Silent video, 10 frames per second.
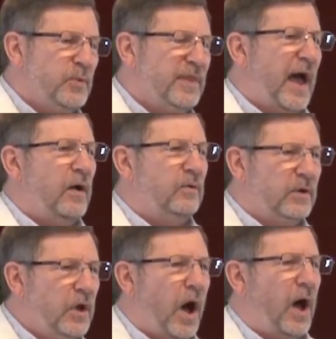
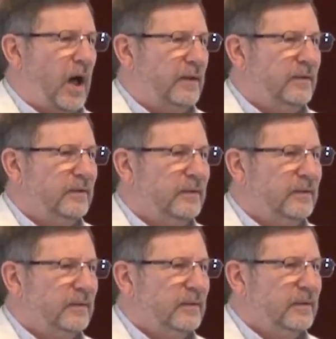without God.
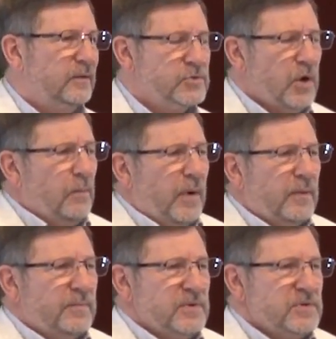There's no
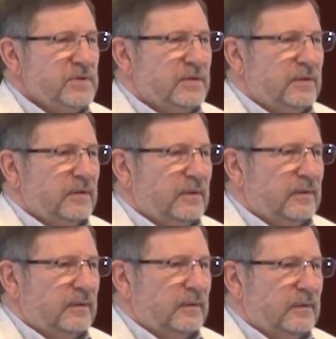purpose.
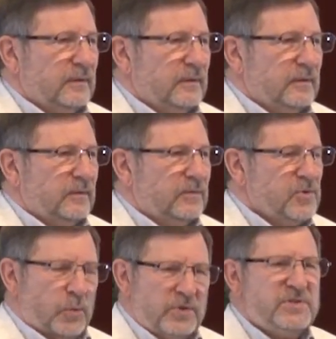So when